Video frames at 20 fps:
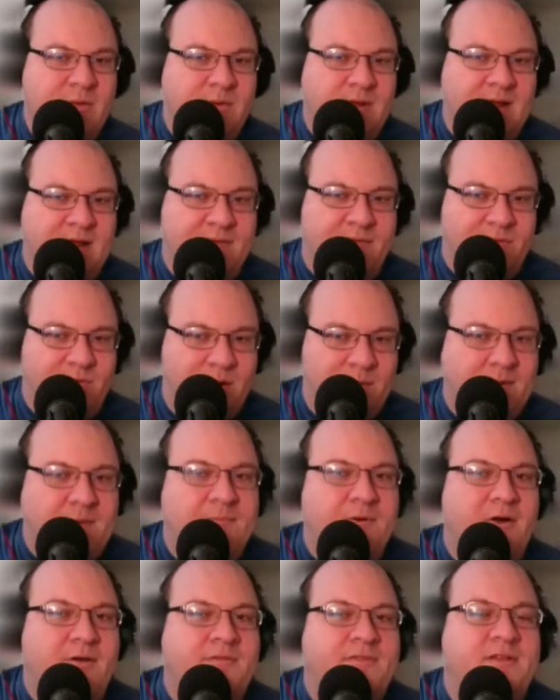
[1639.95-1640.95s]
We had the
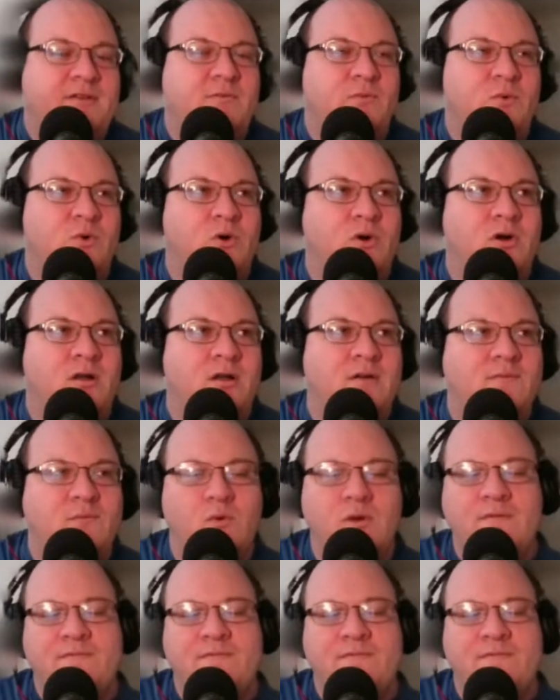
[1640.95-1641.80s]
Roman-Parthian War of